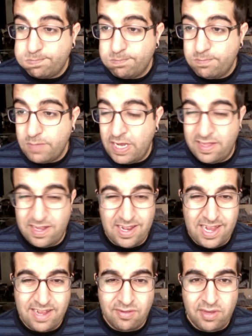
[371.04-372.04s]
Yeah, they
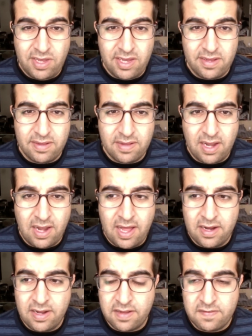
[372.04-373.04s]
like to eat a lot
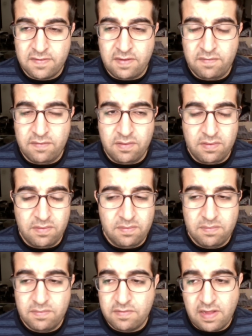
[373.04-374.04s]
of like seafood
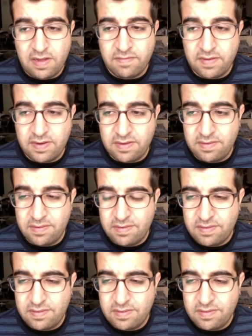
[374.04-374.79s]
stuff, and